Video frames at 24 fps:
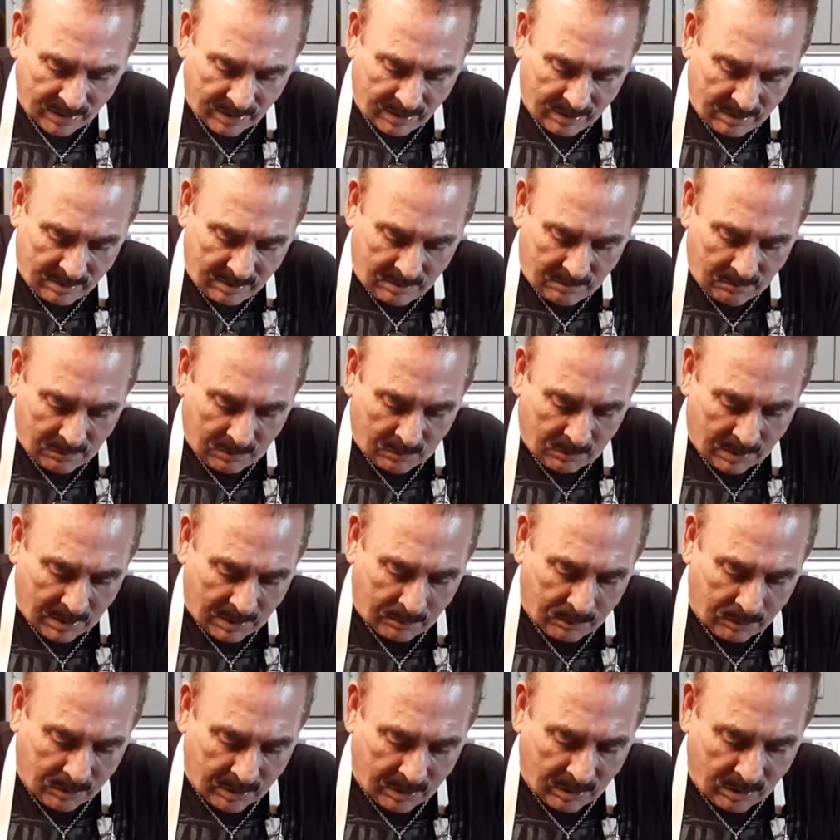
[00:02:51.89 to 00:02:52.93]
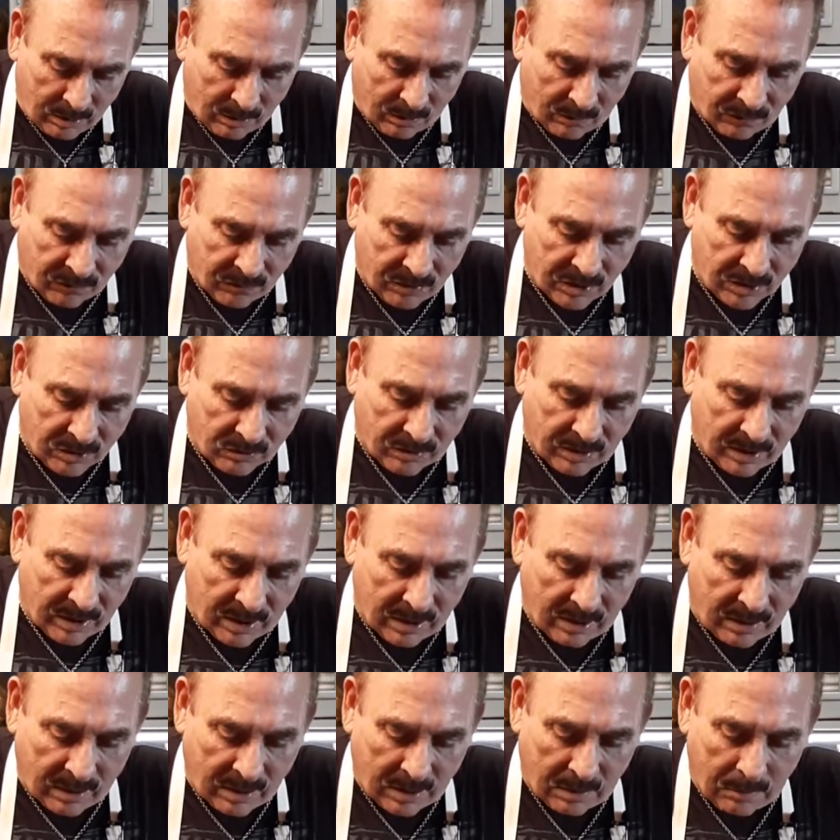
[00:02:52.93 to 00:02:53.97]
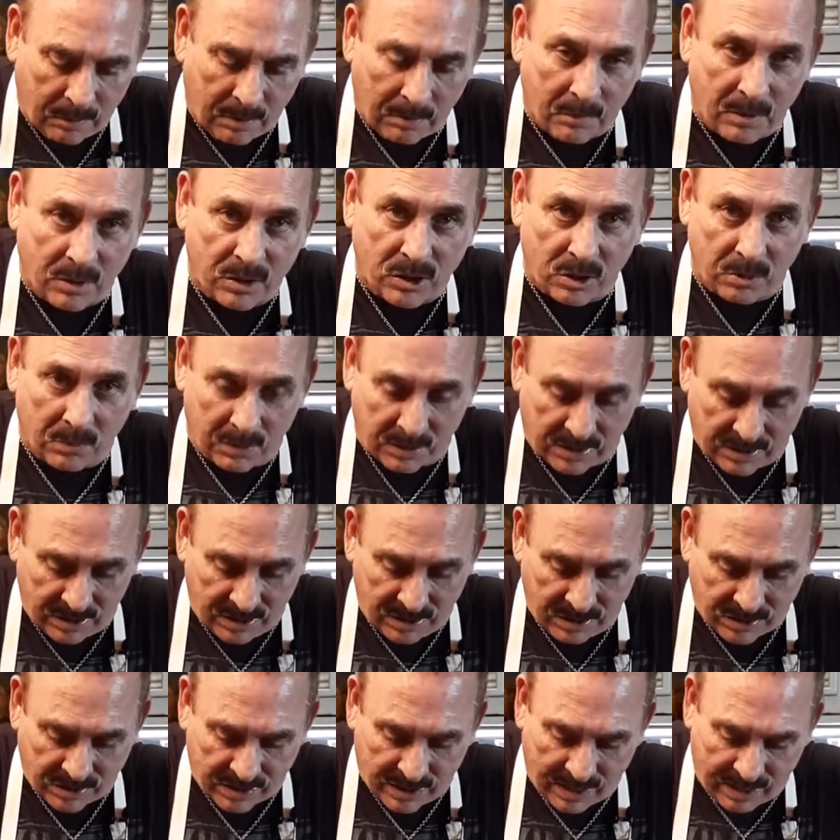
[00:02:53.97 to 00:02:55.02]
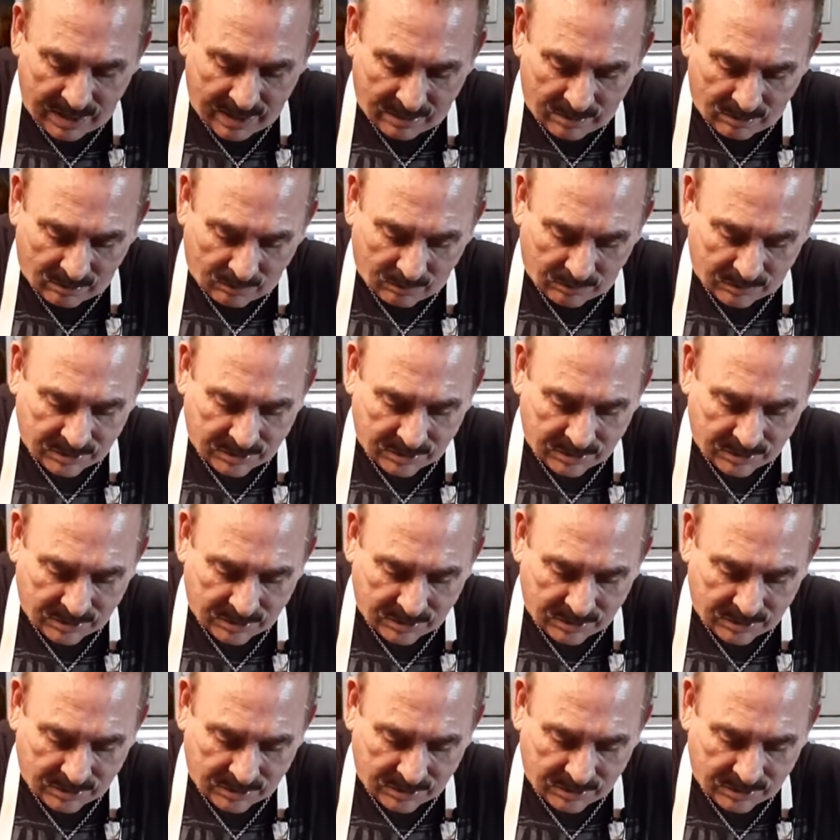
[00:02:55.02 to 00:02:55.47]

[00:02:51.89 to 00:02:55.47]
but when I put it in the refrigerator, it'll be so much easier to handle.